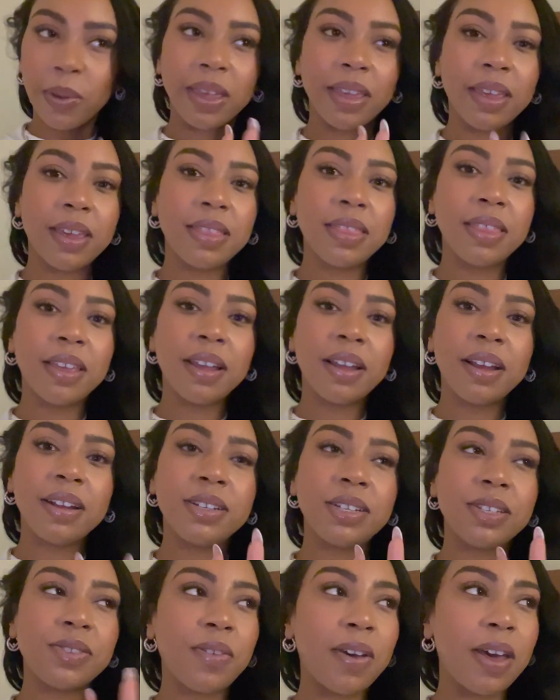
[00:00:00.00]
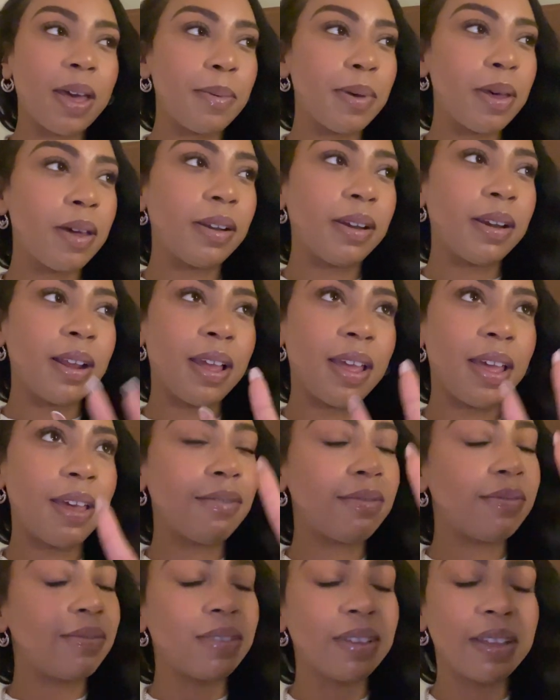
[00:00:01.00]
can get there and just vibe out and not
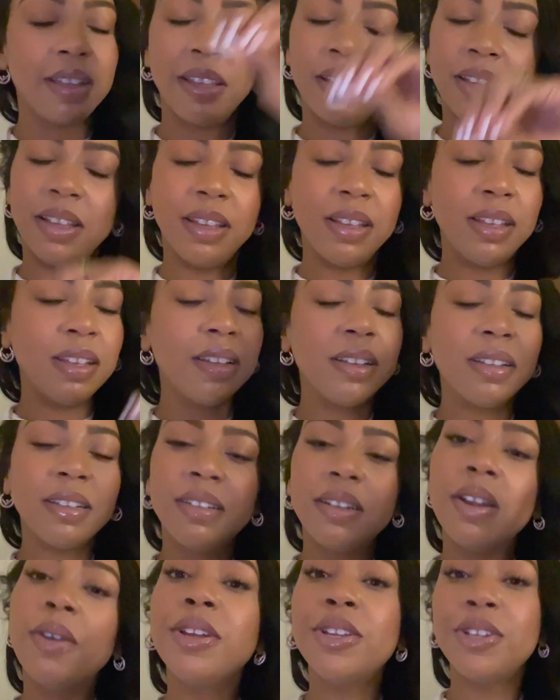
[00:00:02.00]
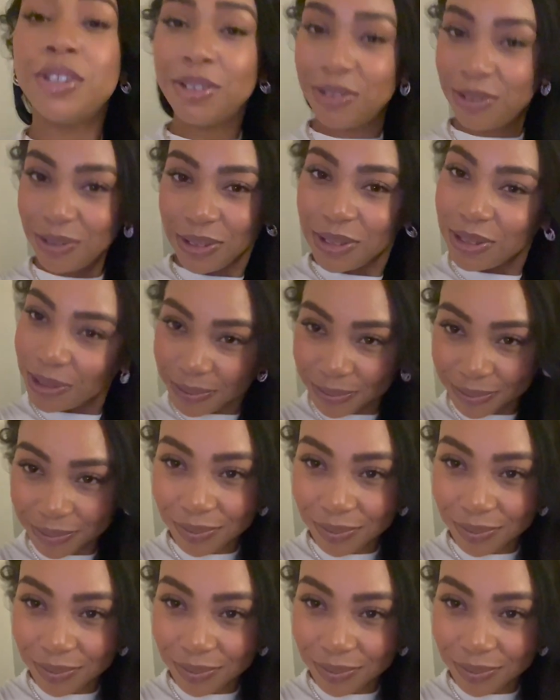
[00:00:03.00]
have no issues.